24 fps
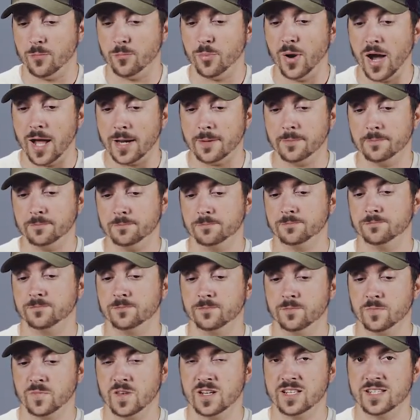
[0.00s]
but
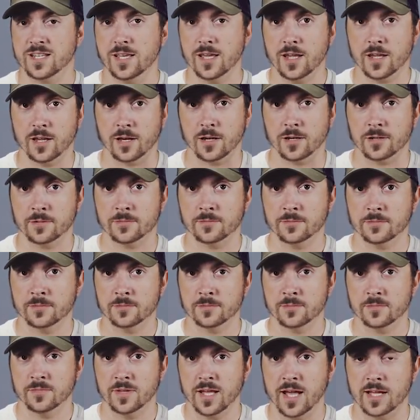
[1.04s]
Tikka
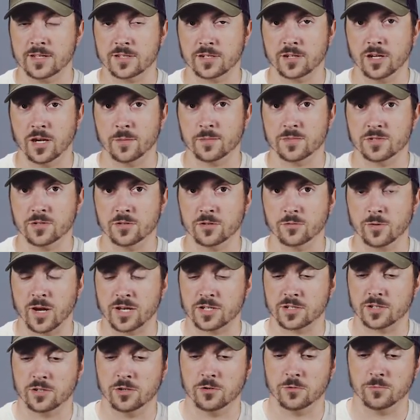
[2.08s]
has come to the
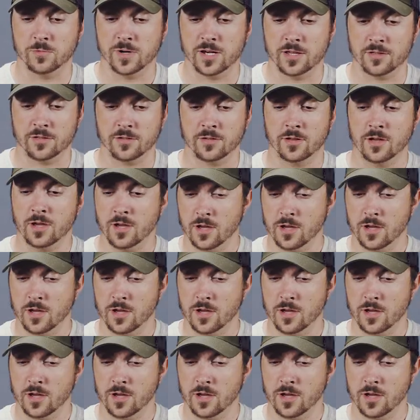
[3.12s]
rescue with,